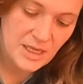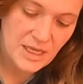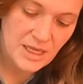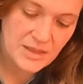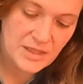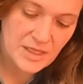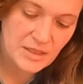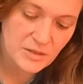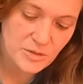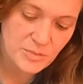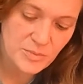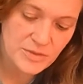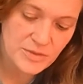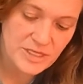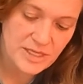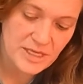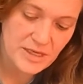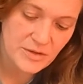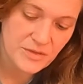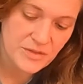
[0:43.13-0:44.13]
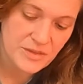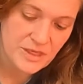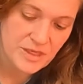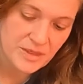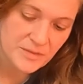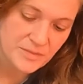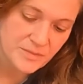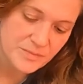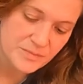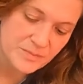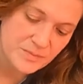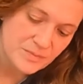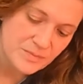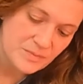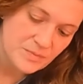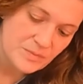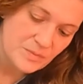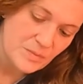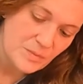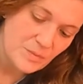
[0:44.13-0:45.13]
and they look pretty healthy,
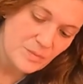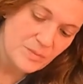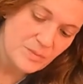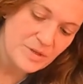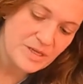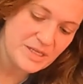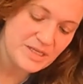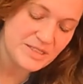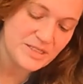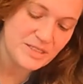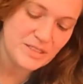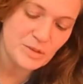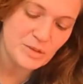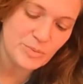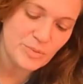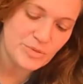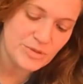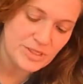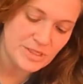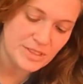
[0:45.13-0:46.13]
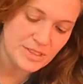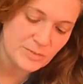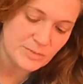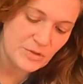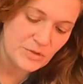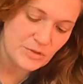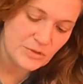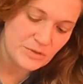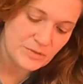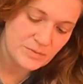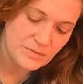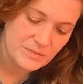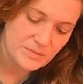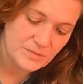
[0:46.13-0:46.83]
but he's still pretty small.